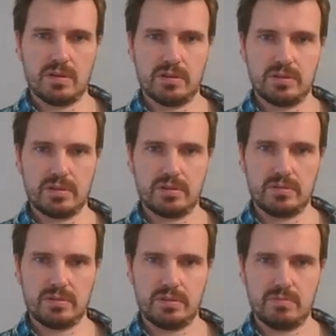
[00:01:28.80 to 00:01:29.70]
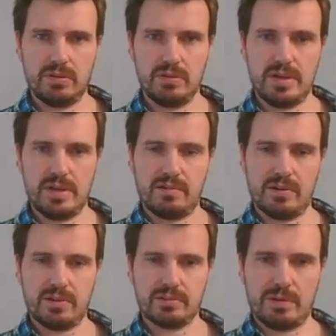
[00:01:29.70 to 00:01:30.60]
So the blue
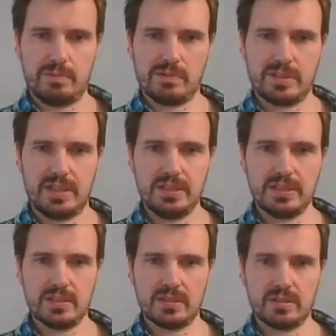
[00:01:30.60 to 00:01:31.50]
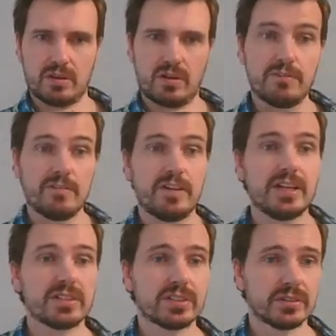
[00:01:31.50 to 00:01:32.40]
arrows represent
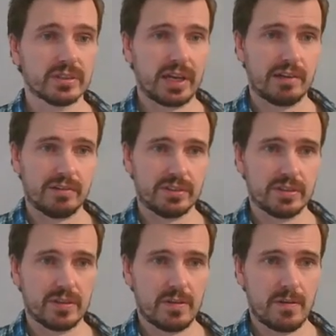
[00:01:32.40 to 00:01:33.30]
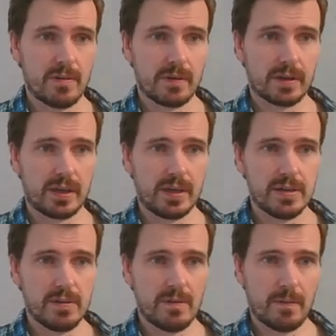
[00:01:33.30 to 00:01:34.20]
conventional current,
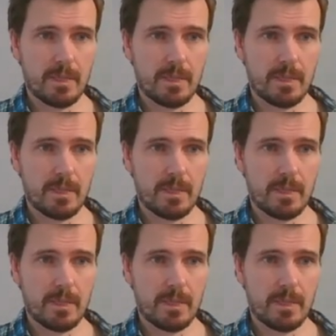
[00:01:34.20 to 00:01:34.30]
okay?